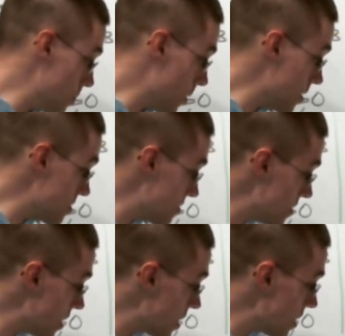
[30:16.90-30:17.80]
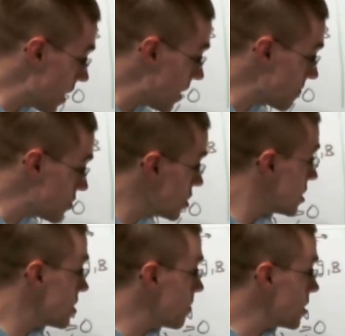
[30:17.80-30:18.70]
part C,
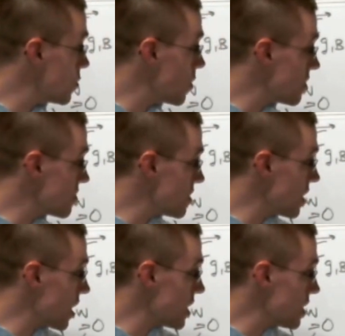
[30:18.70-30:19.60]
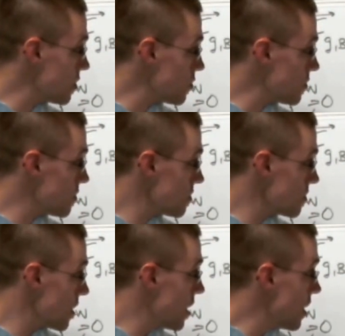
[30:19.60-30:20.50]
FGW was 90 newtons,
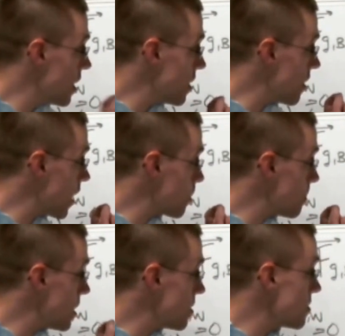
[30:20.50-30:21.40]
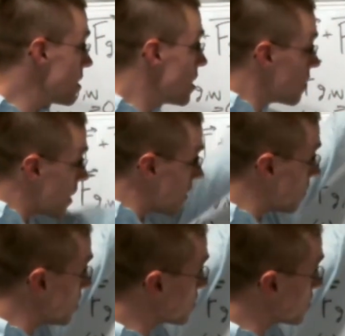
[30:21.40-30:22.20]
and that meant that this